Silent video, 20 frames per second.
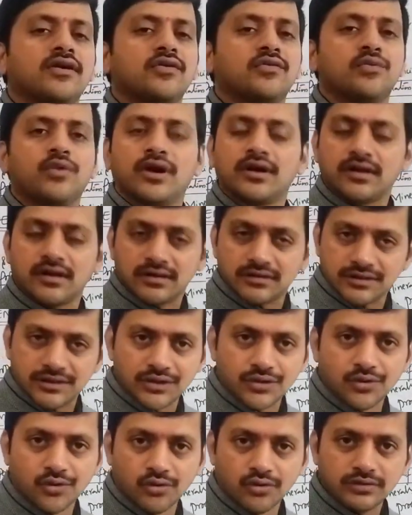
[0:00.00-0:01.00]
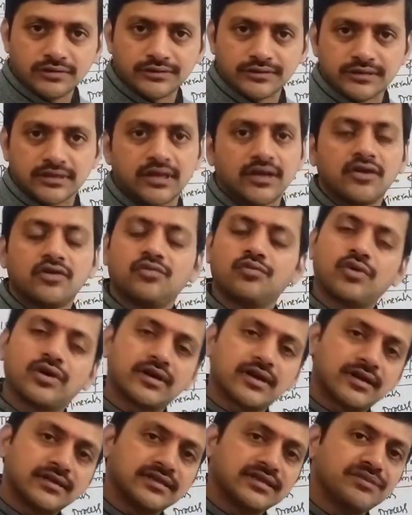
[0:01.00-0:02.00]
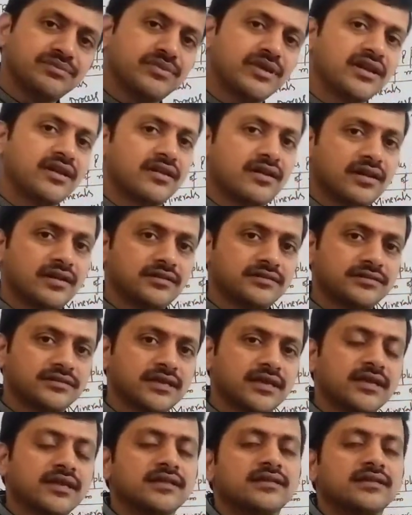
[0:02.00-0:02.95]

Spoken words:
What are the ores? What are the minerals?